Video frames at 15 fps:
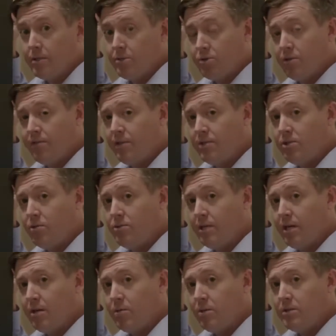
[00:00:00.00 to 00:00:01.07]
So if this
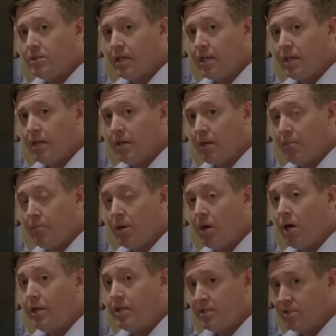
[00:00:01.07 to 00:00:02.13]
hotel was a
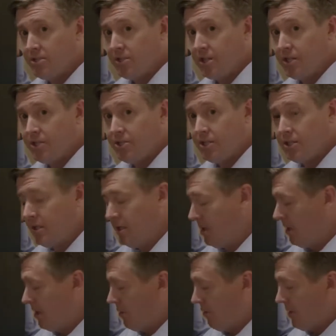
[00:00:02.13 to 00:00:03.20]
PON installation,
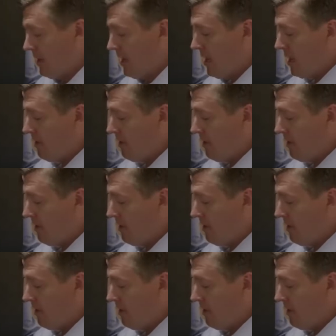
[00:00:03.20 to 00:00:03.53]
we'd